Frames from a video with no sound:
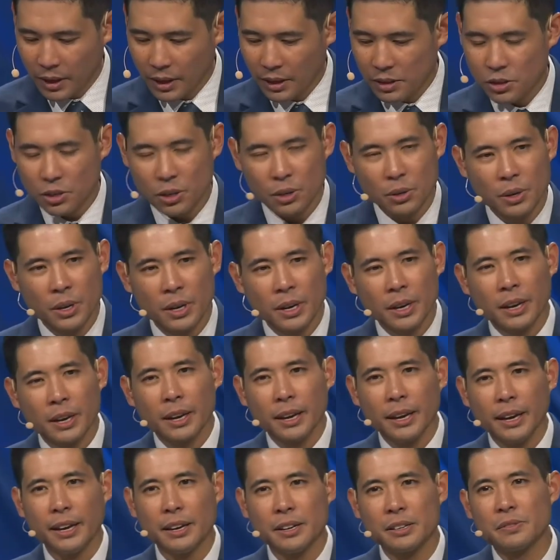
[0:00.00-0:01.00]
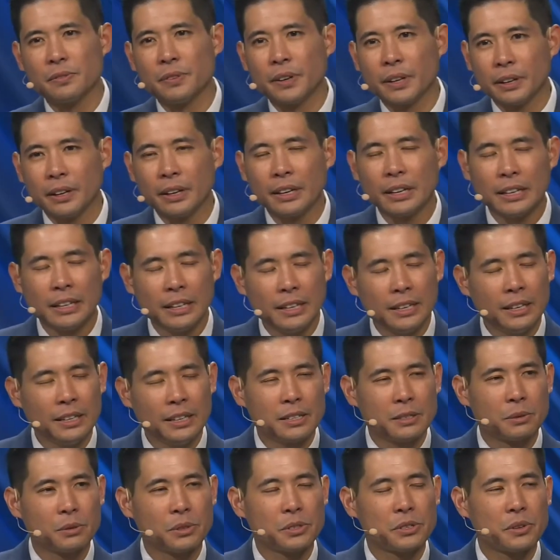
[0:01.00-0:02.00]
And so it is very key
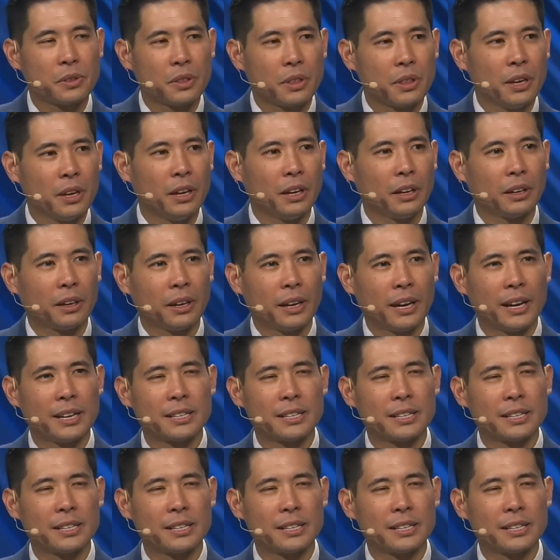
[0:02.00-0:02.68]
to also think